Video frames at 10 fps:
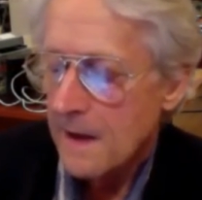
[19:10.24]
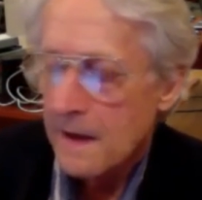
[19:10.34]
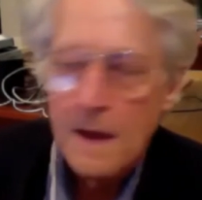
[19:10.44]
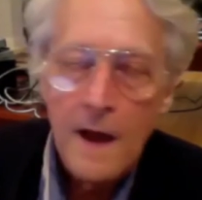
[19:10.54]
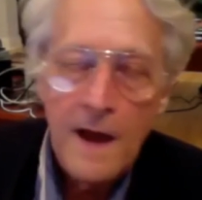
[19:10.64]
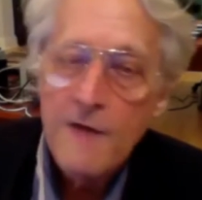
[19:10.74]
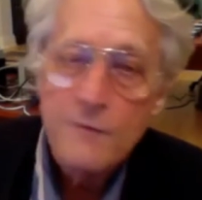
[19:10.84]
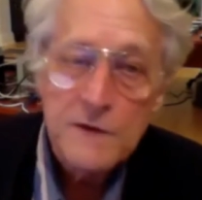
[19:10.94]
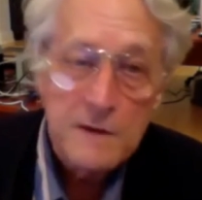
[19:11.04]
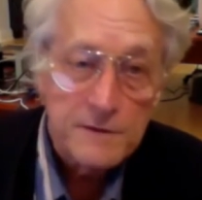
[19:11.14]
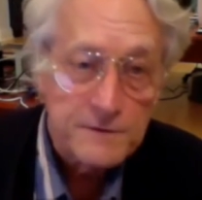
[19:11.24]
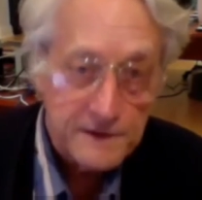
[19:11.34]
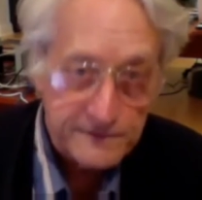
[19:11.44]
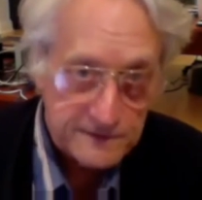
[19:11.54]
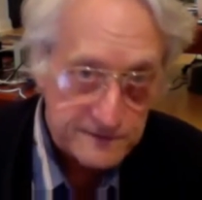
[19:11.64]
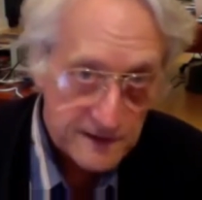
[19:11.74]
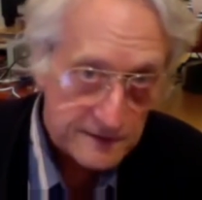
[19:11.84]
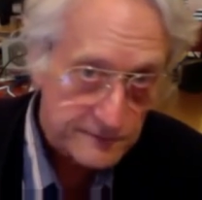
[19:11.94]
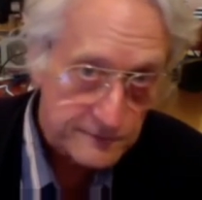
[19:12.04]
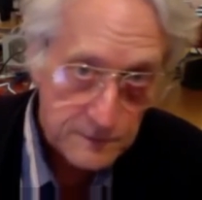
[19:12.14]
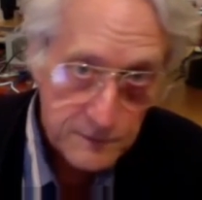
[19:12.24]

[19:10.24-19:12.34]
I haven't been able to trace the exact history, but